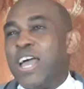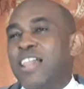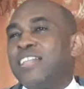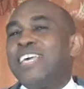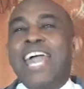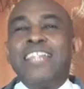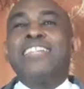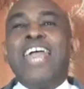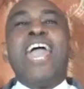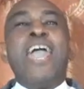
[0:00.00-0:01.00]
Well,
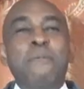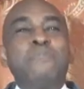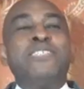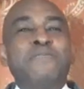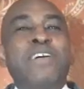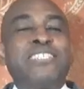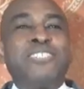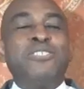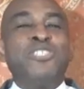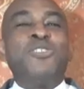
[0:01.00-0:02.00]
get the empty
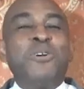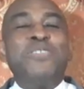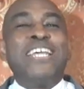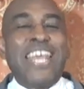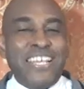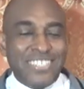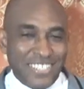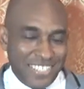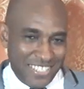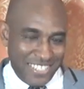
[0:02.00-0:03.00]
vessels
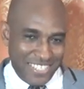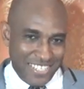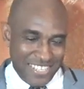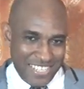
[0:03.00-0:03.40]
nonetheless.